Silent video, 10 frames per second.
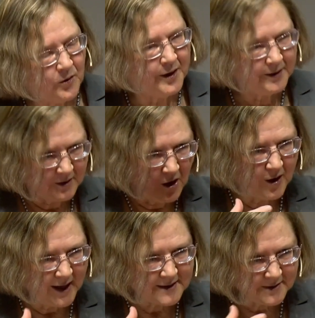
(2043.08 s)
so on
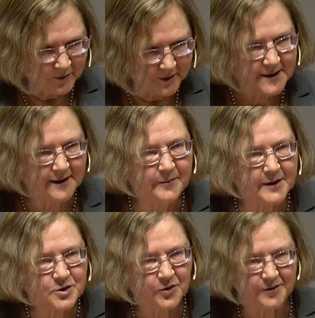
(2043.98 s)
correlated with
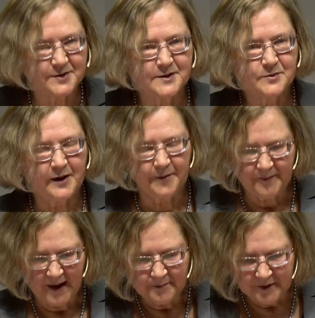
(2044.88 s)
telomere shortness as well.
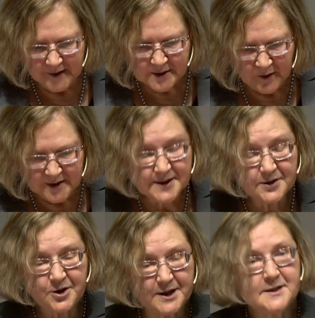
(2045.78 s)
But this one
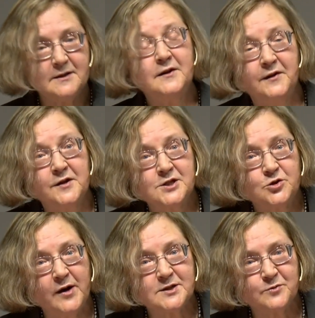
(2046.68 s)
suggested that the
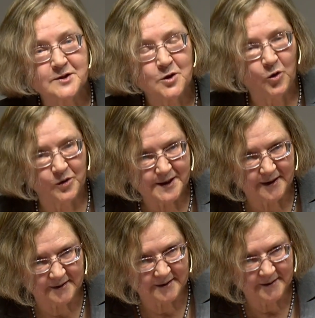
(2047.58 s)
stress was
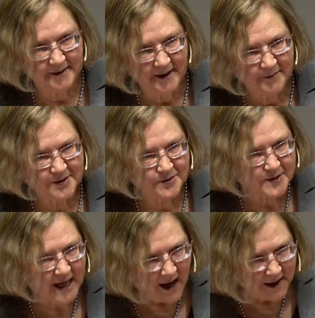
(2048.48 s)
causing it, because it
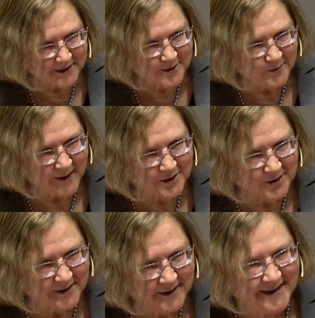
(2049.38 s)
was harder to
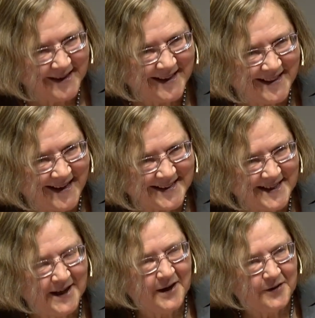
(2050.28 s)
imagine that
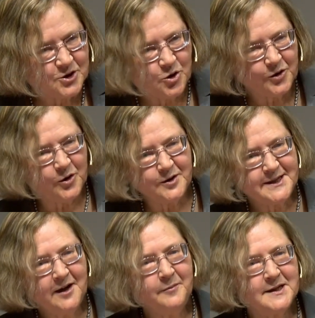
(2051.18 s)
the shorter her
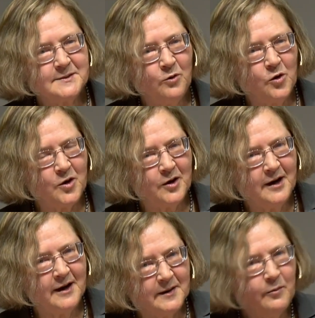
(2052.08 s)
telomeres were,
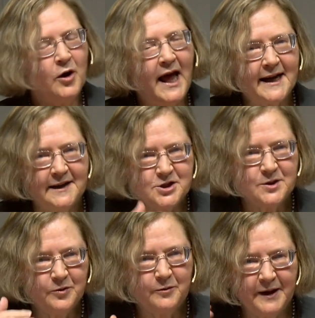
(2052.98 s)
the more likely
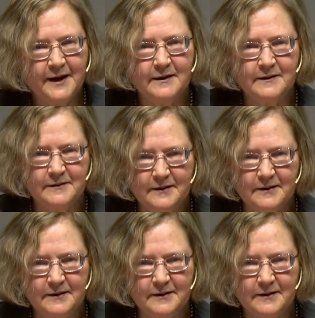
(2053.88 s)
she would be